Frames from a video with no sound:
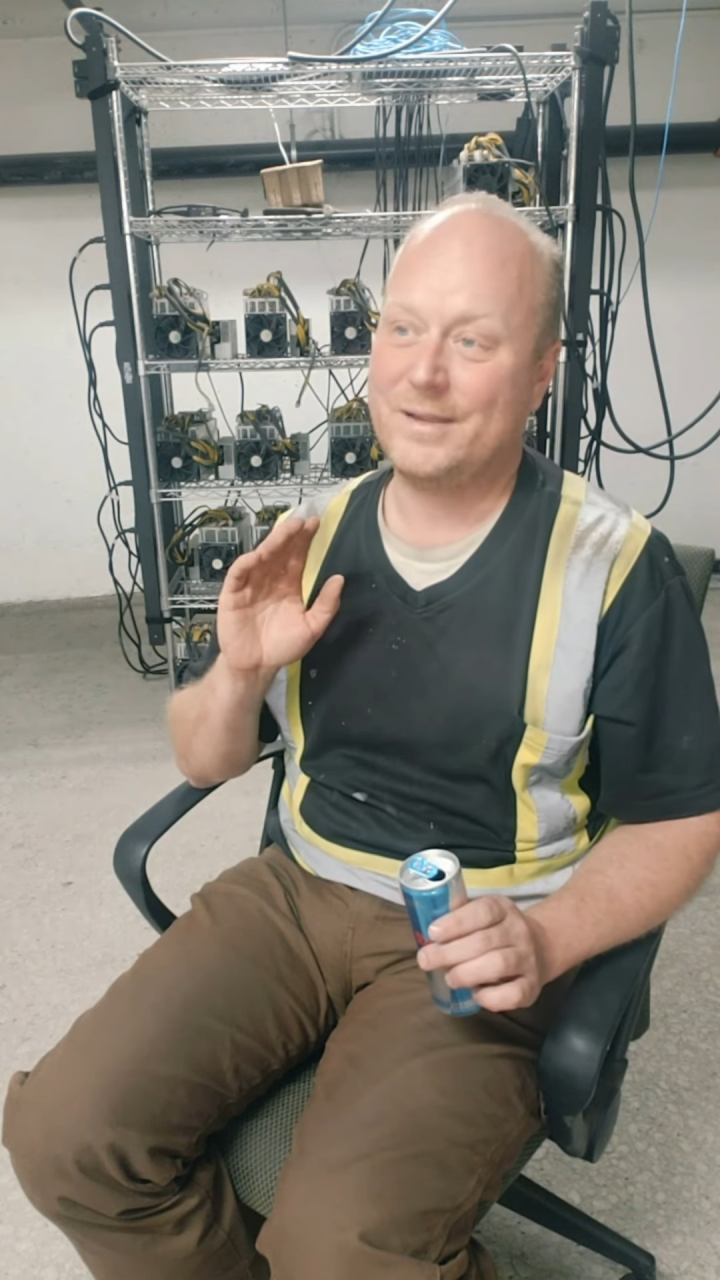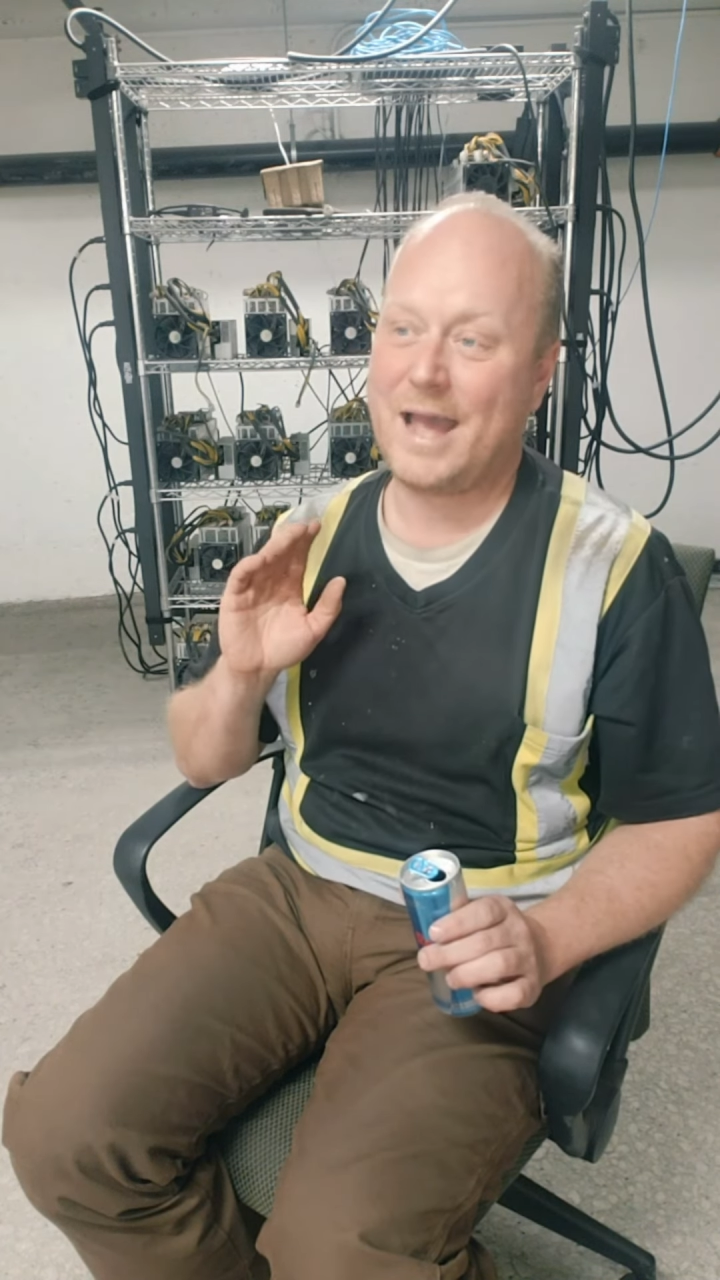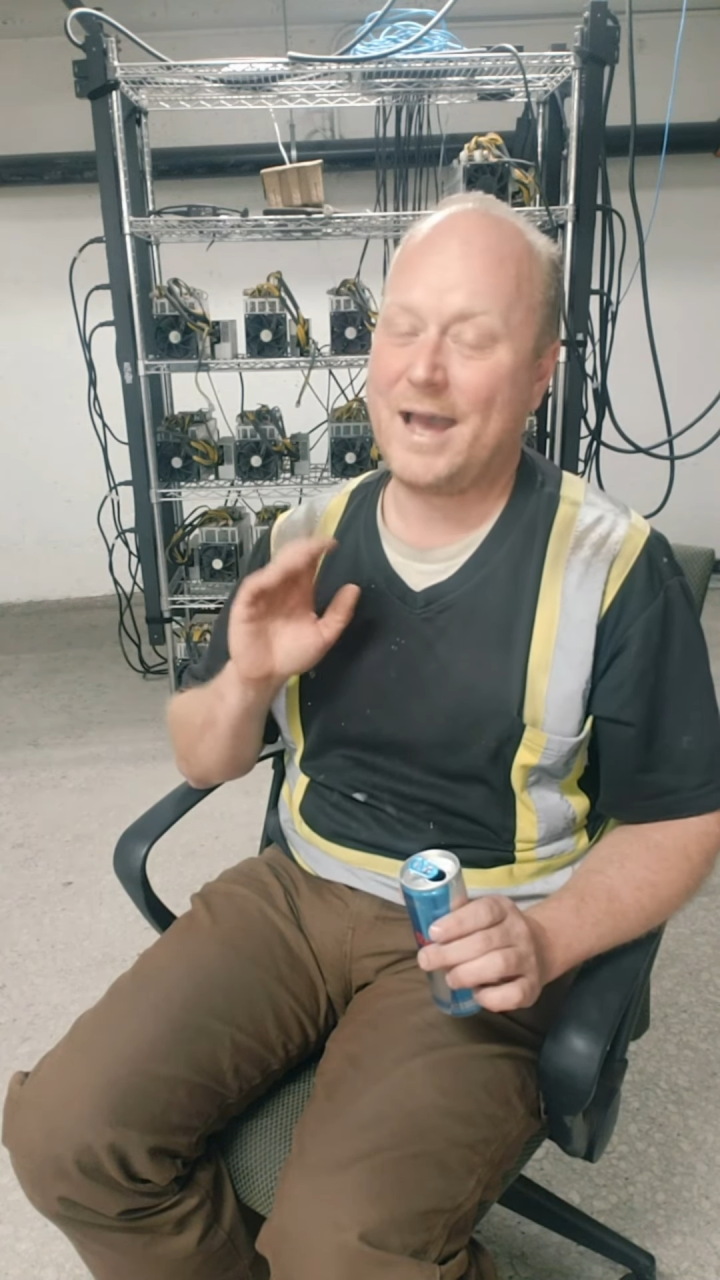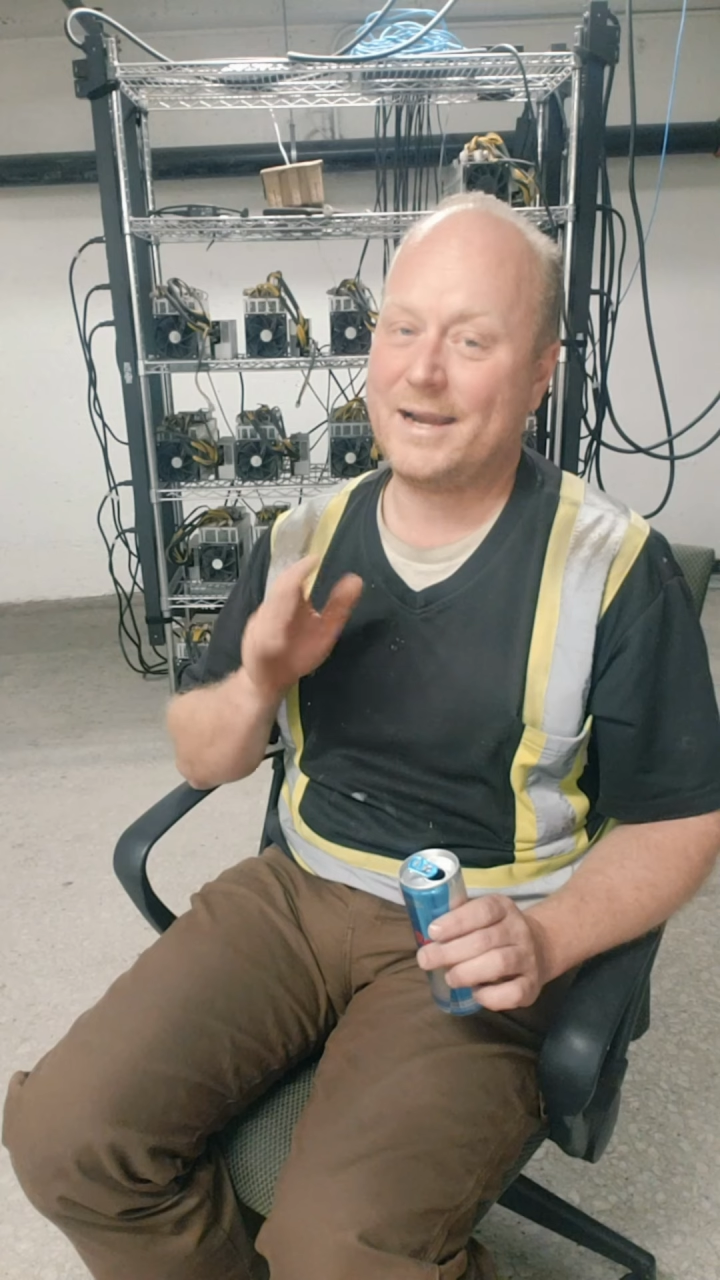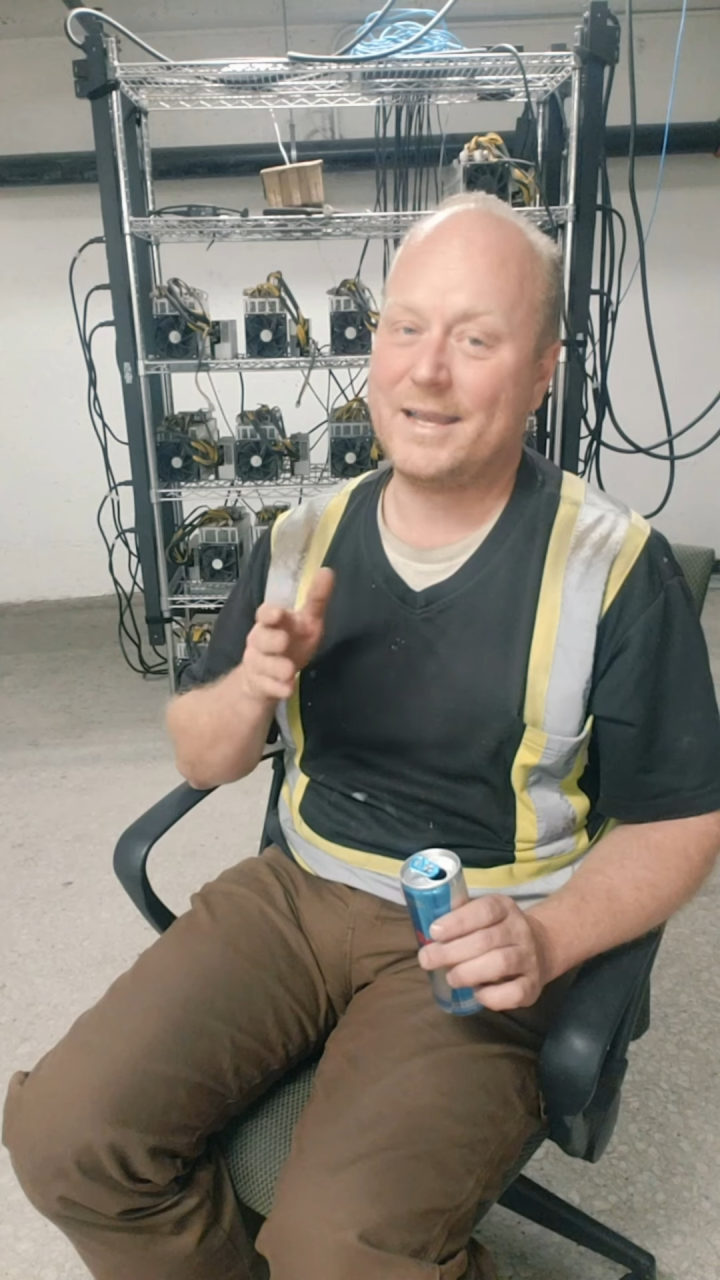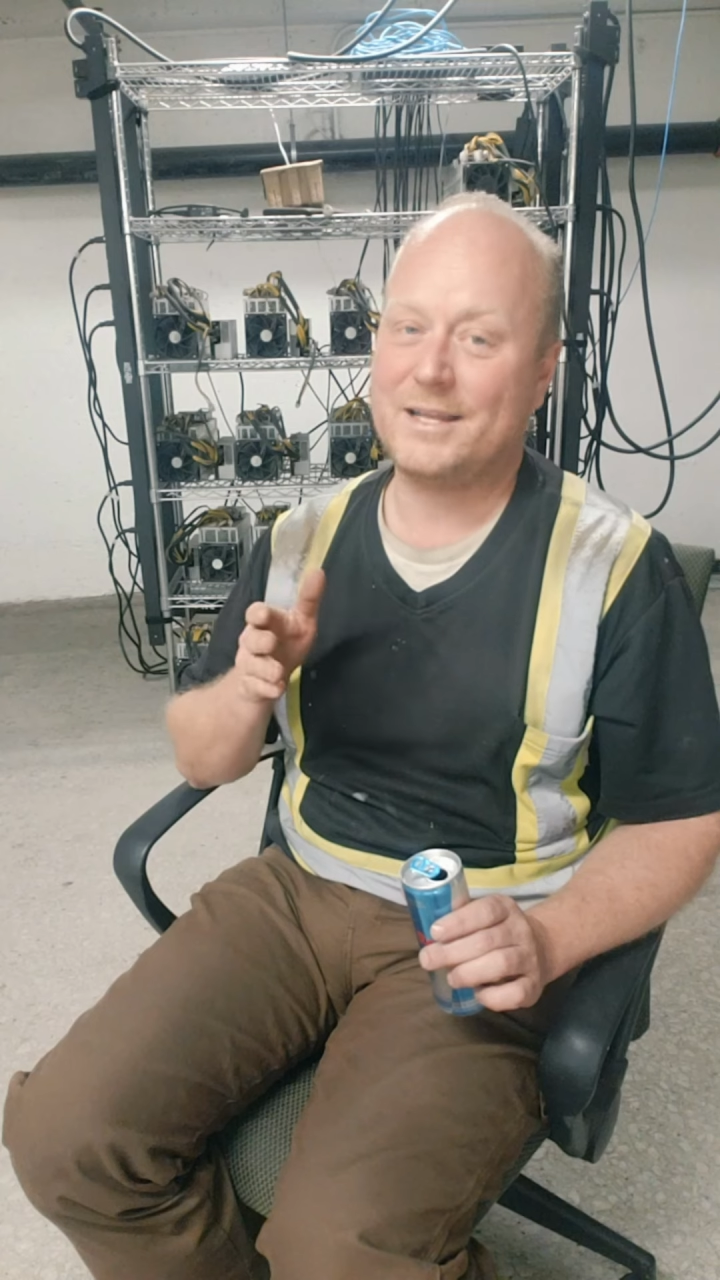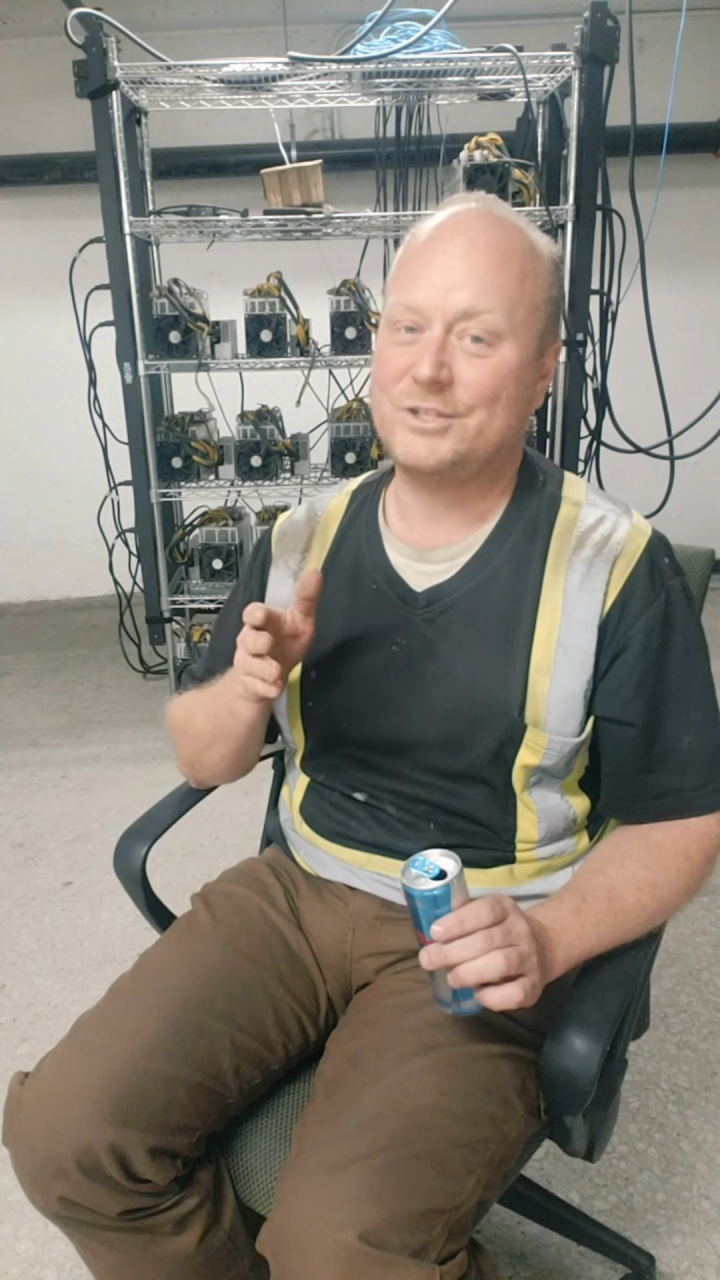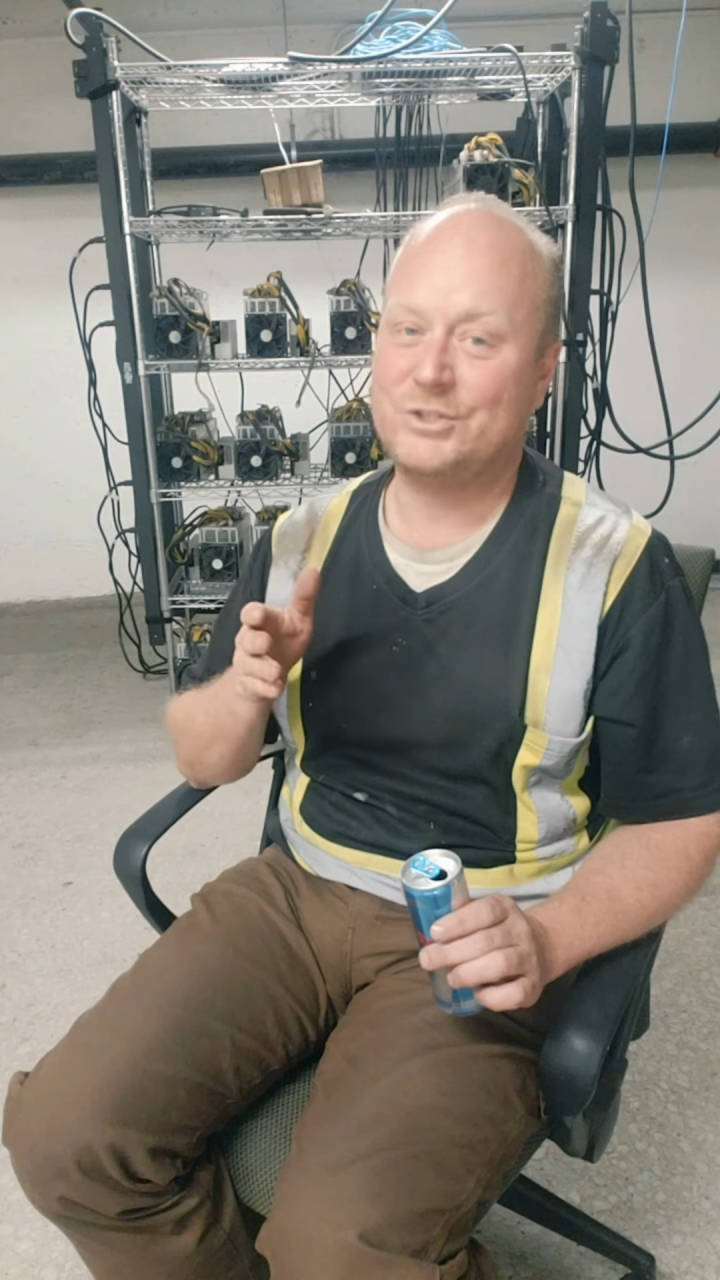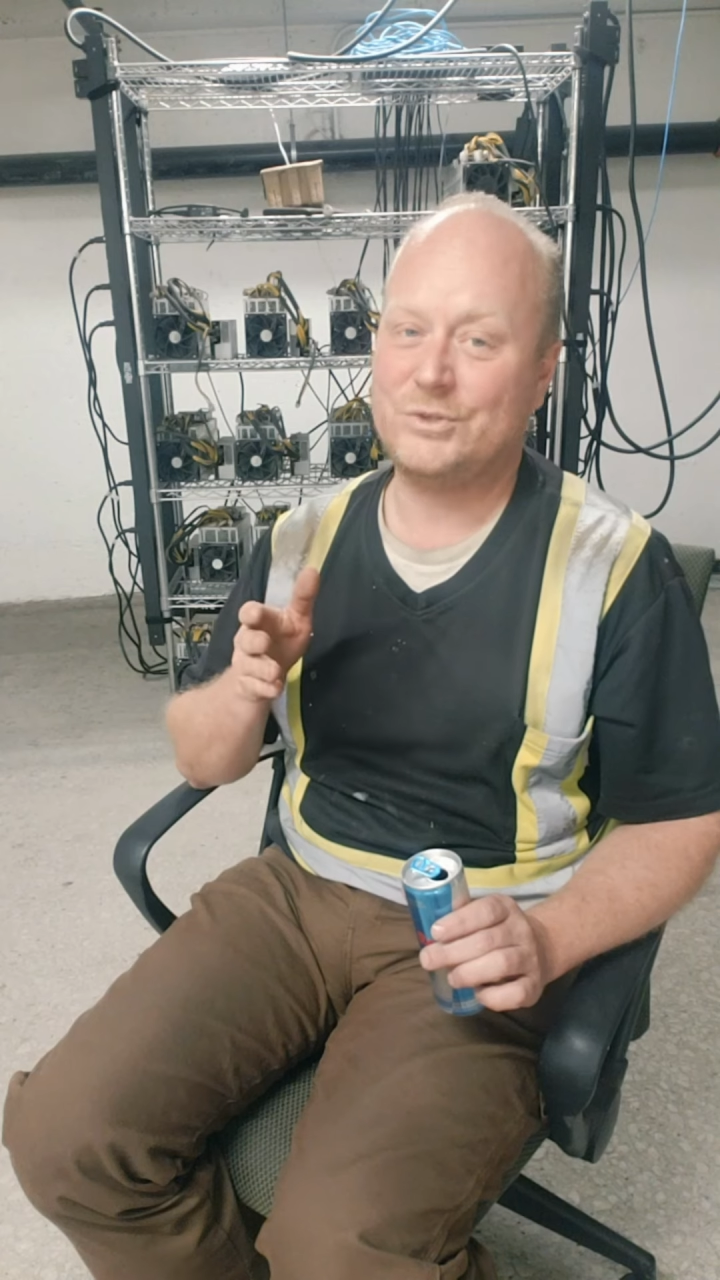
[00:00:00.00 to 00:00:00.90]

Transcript: adding it to